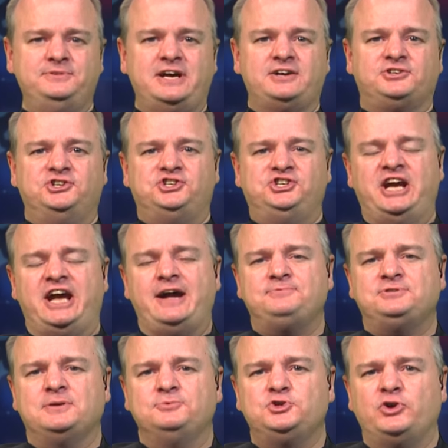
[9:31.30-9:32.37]
Dr.
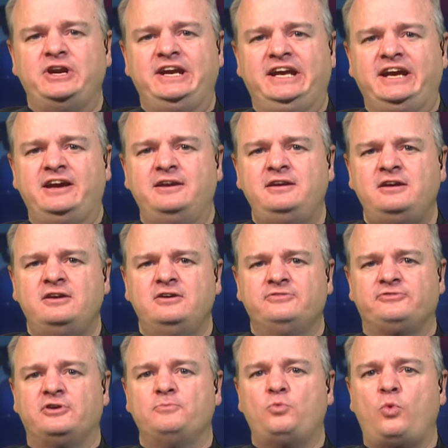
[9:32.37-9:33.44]
Chaps. I'm joined again
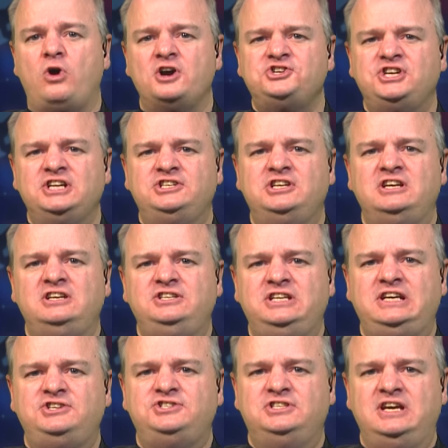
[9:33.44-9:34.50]
from Washington,
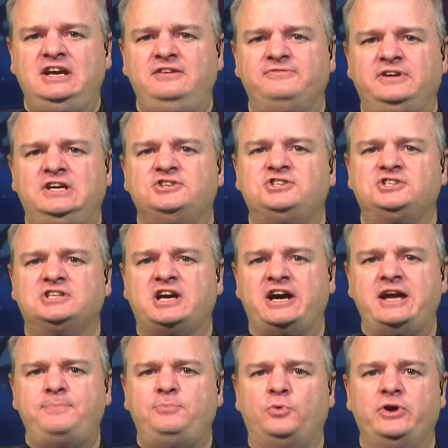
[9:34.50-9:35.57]
D.C. via
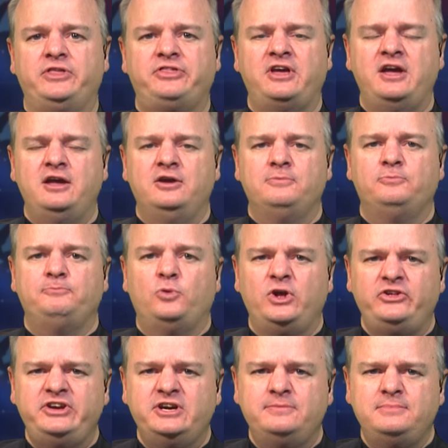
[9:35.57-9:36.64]
Skype with
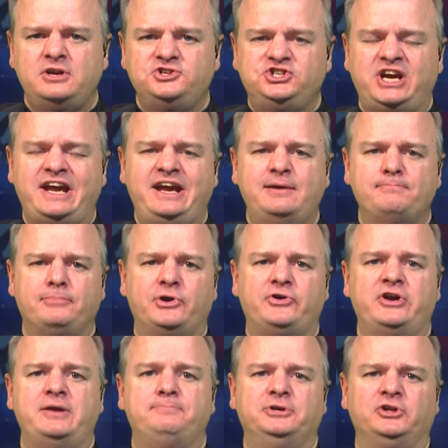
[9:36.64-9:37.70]
William J.
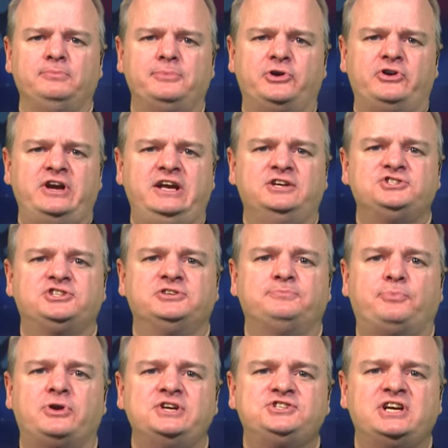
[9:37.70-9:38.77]
Murray. Bill Murray is the
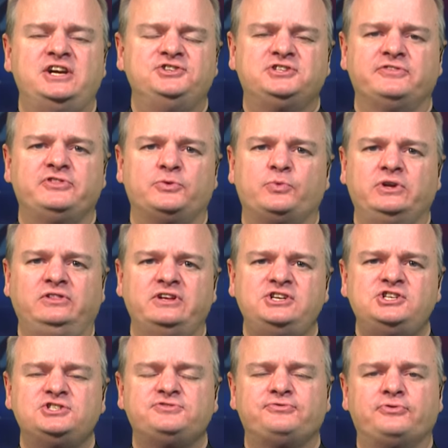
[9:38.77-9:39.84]
president of the
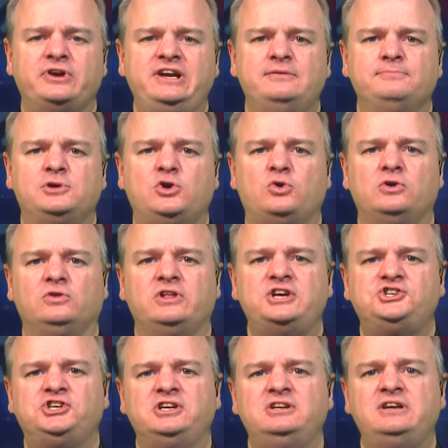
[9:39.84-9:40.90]
Religious Freedom
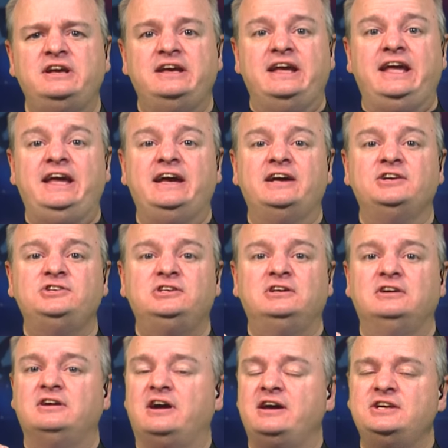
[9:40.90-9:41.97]
Coalition, and
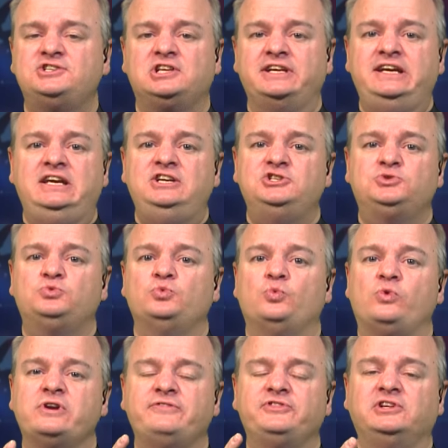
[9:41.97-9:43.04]
honestly, he's
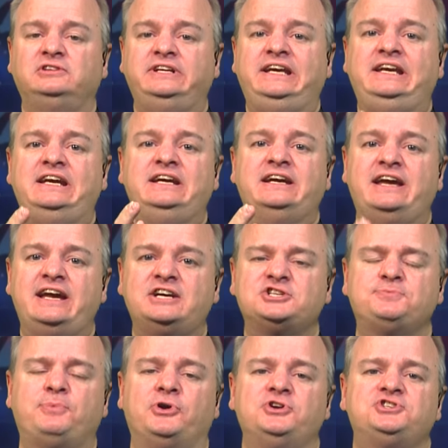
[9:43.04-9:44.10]
one of the leading
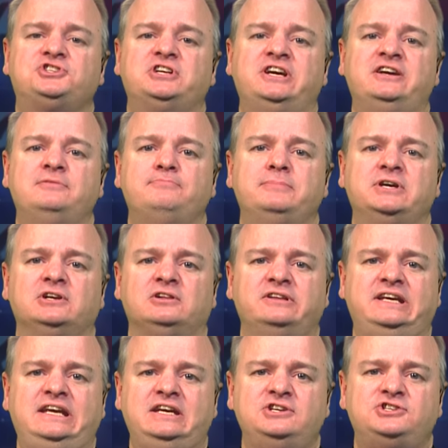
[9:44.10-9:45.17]
experts in Middle
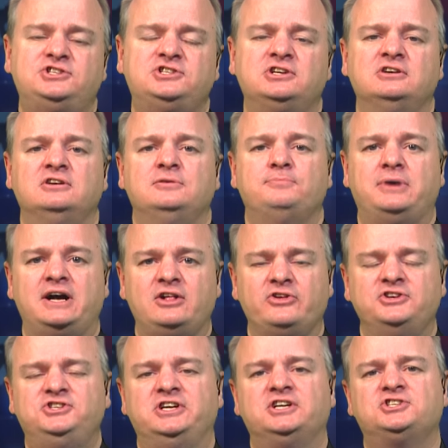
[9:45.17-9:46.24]
East
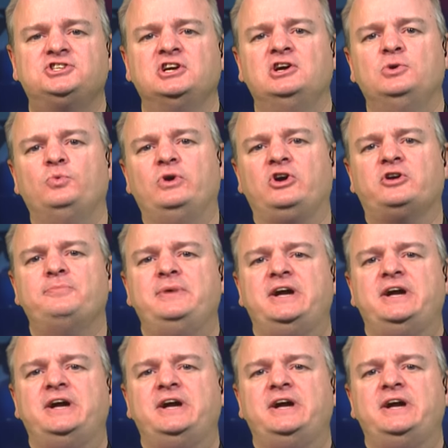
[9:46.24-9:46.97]
politics. Welcome